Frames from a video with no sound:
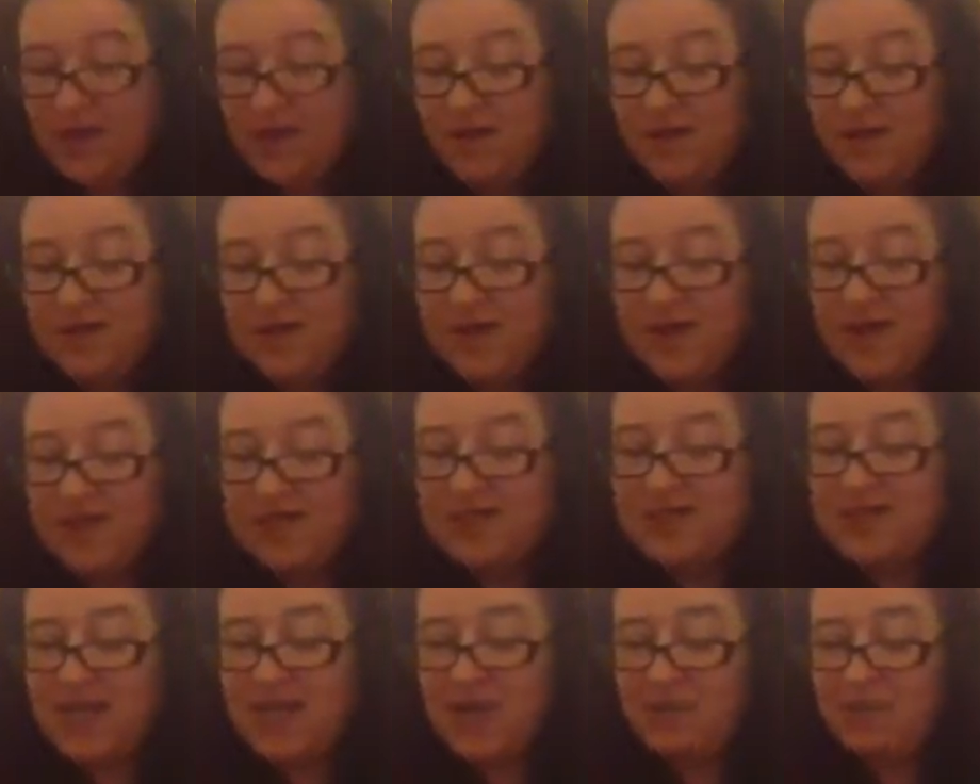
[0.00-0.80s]

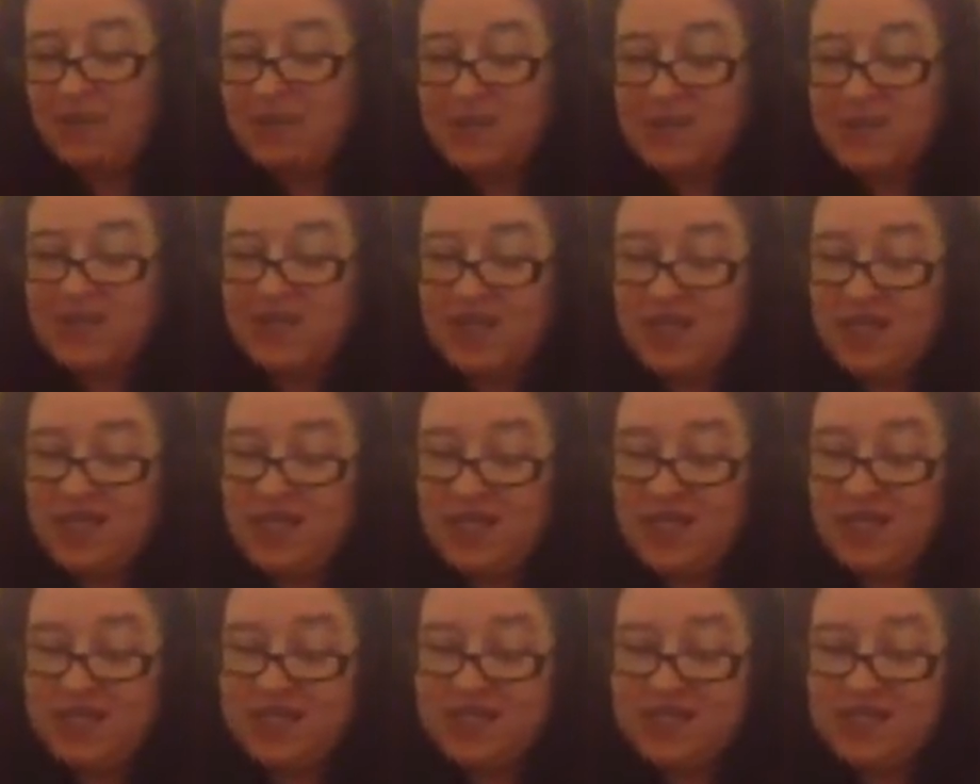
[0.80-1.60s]
Next empty
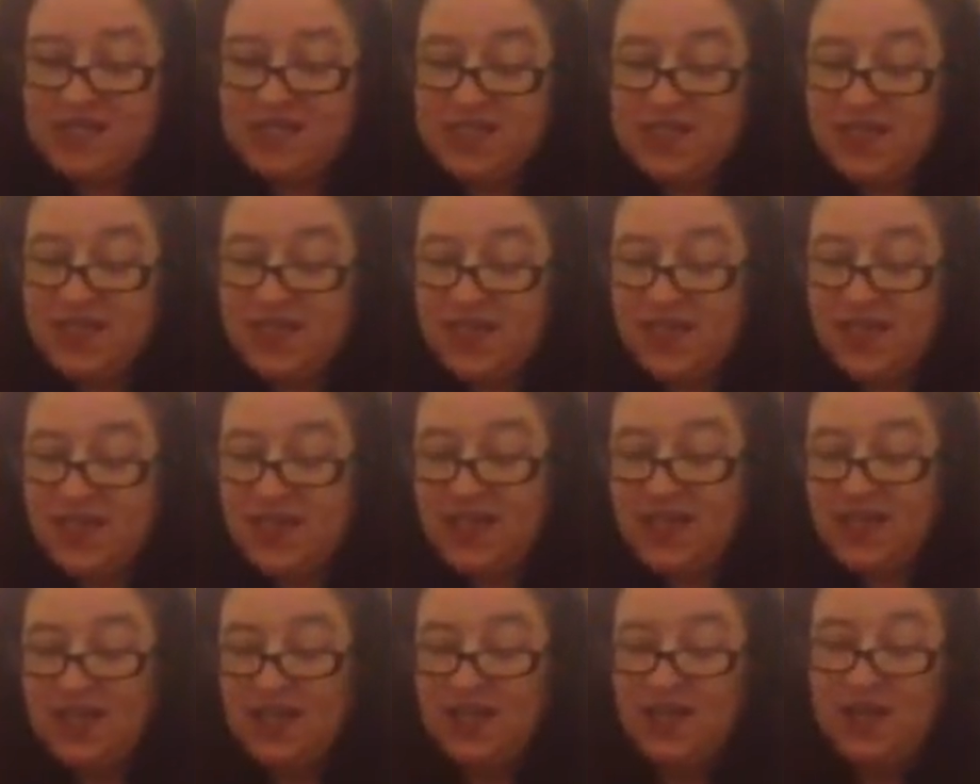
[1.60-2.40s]
is
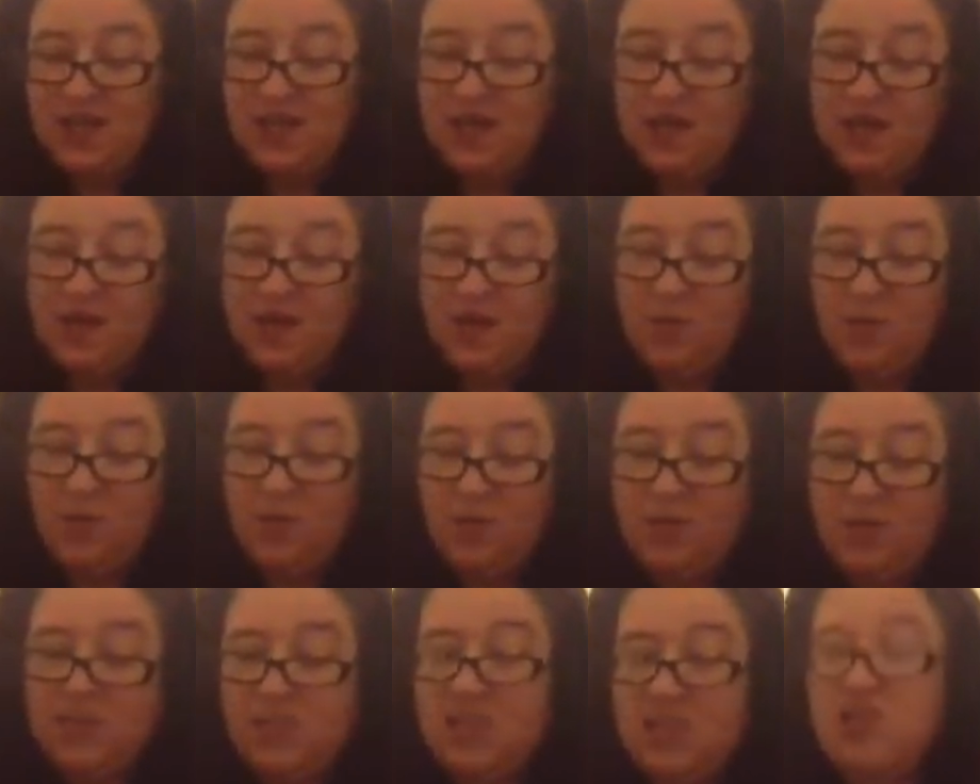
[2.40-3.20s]
the
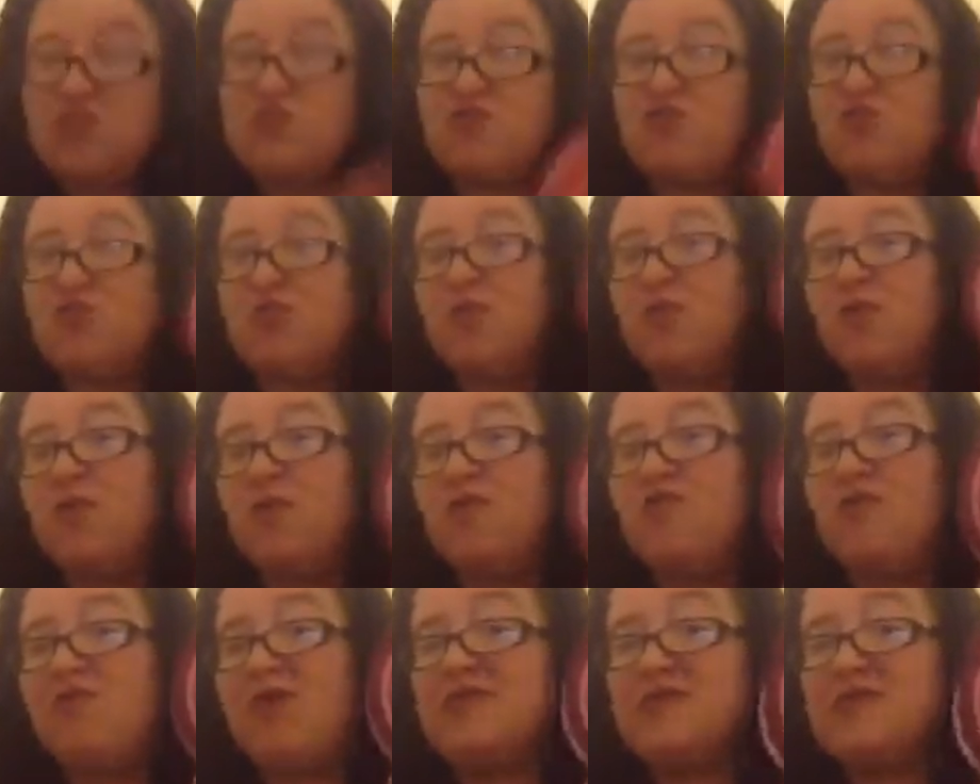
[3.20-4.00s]
Body Scrub
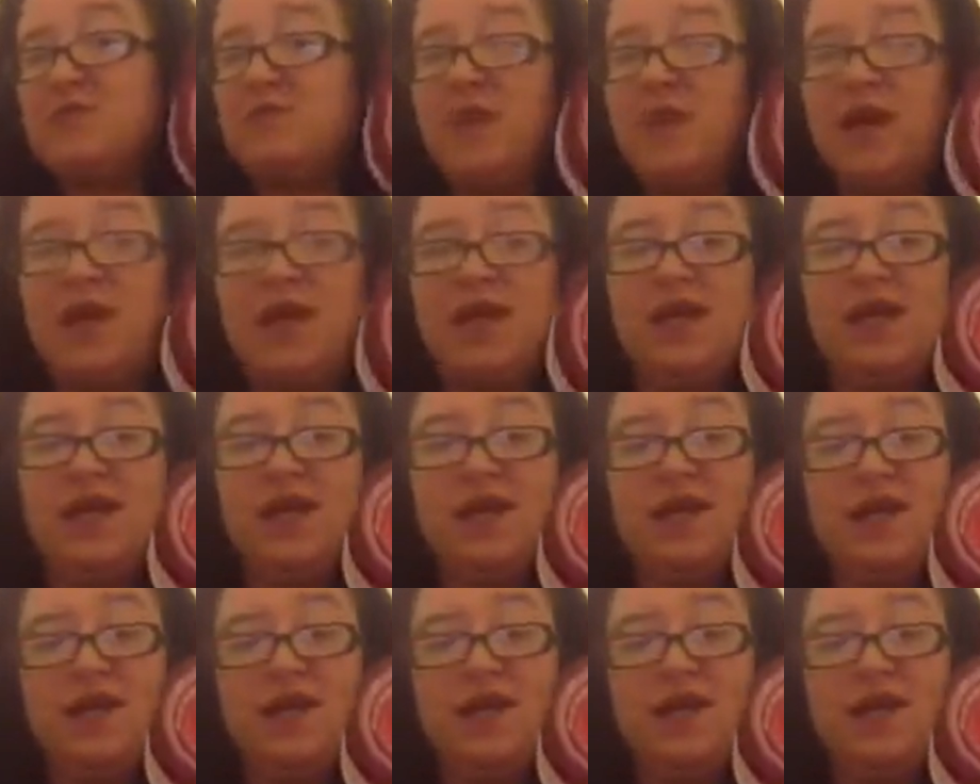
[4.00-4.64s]
Raspberry